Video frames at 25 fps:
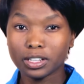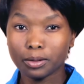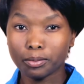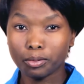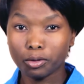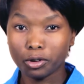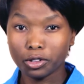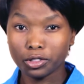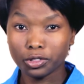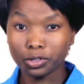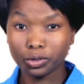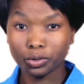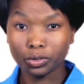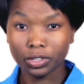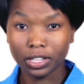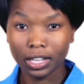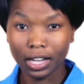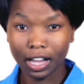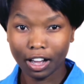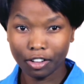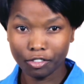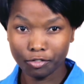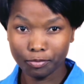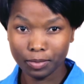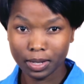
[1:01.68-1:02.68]
support through the
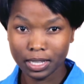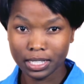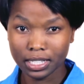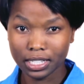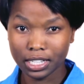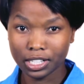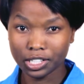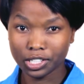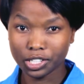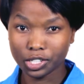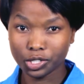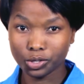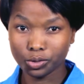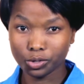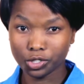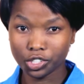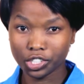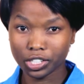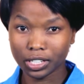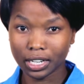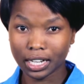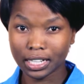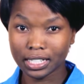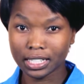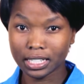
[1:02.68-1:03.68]
government's
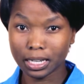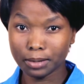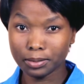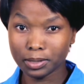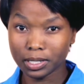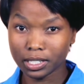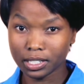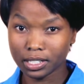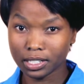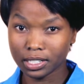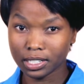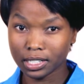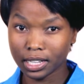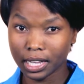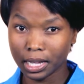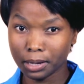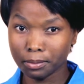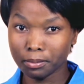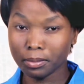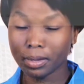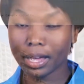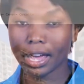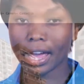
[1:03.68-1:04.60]
institutional subsidy scheme